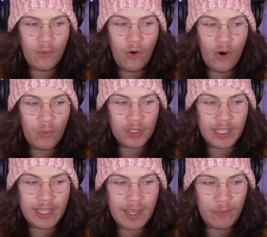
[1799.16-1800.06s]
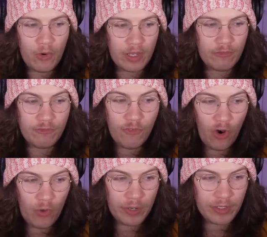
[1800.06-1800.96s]
Or will he keep walking
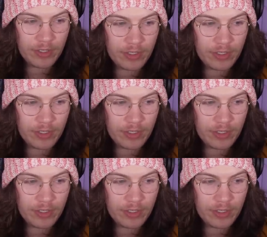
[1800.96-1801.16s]
forward?